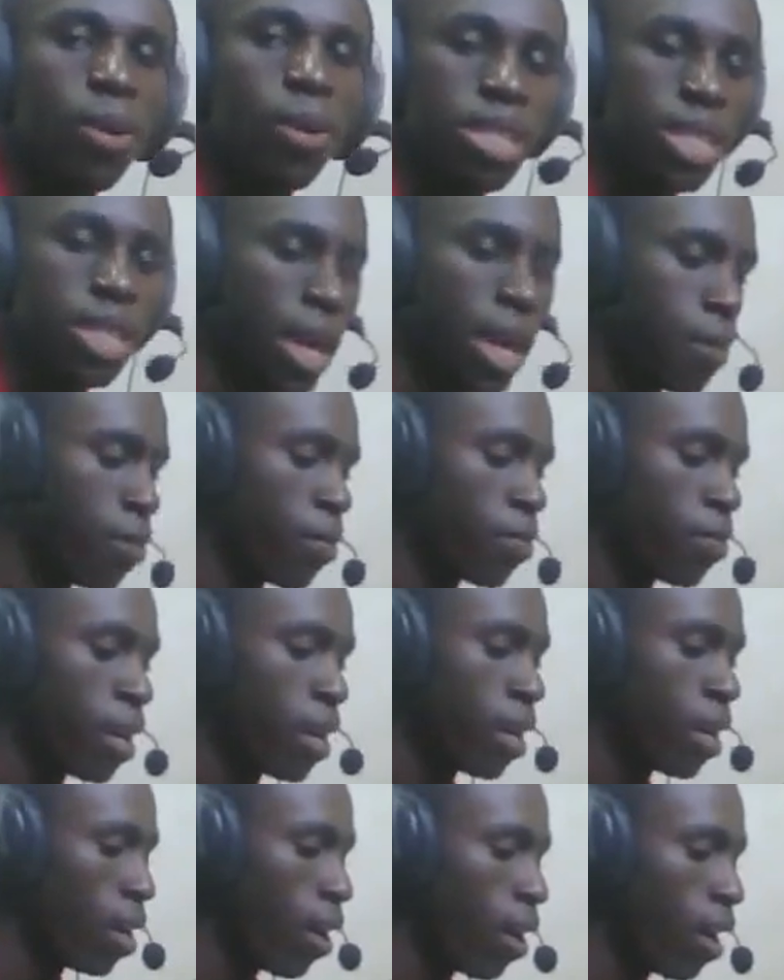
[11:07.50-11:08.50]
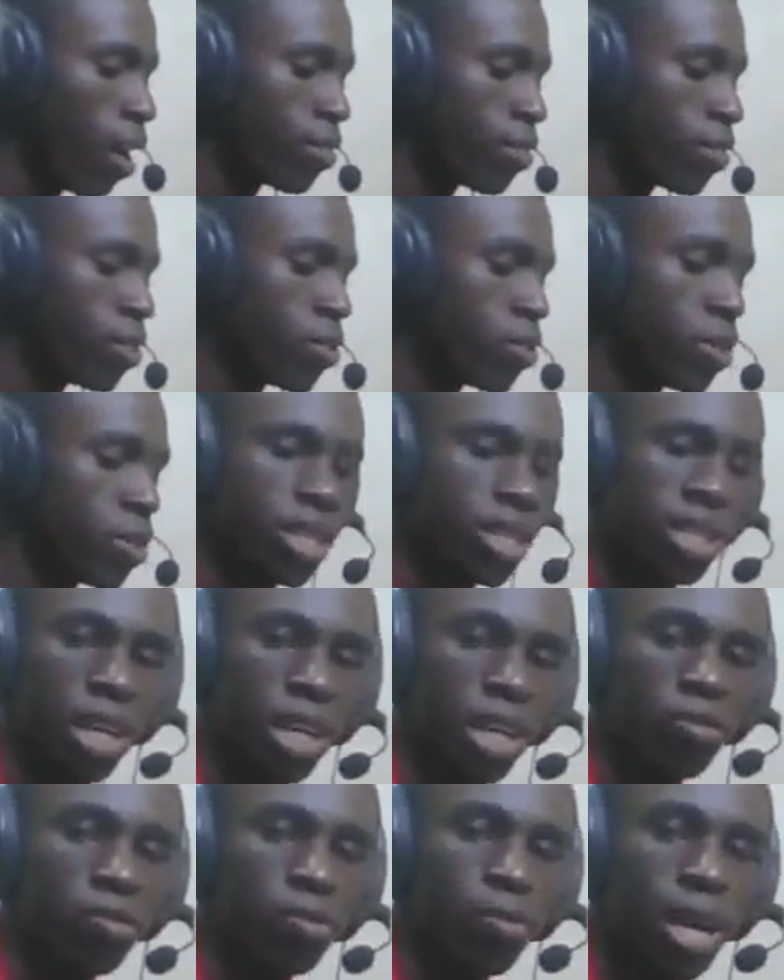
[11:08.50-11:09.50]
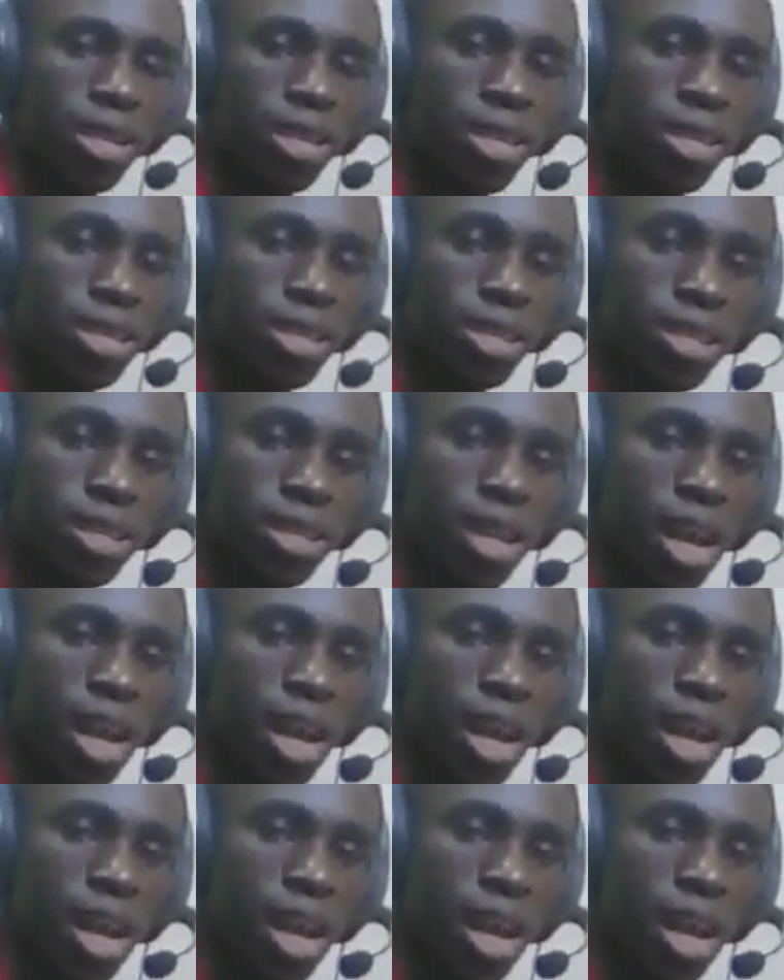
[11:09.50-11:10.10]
but I prefer, after doing this kind of pass,